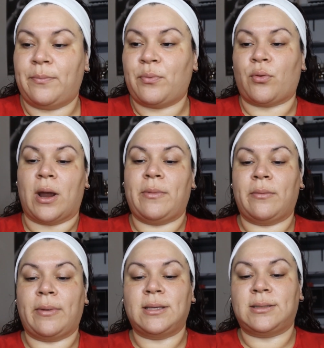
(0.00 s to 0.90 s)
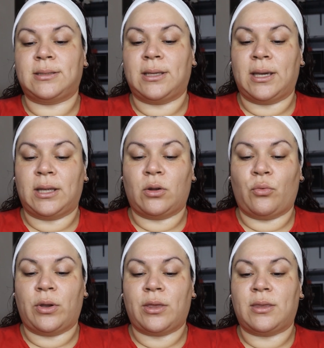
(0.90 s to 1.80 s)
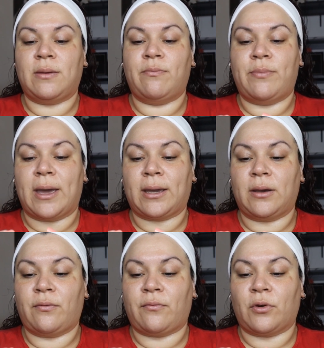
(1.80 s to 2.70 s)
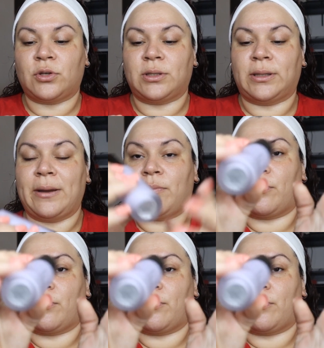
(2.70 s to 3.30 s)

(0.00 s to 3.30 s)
priming my skin with the Becca First Light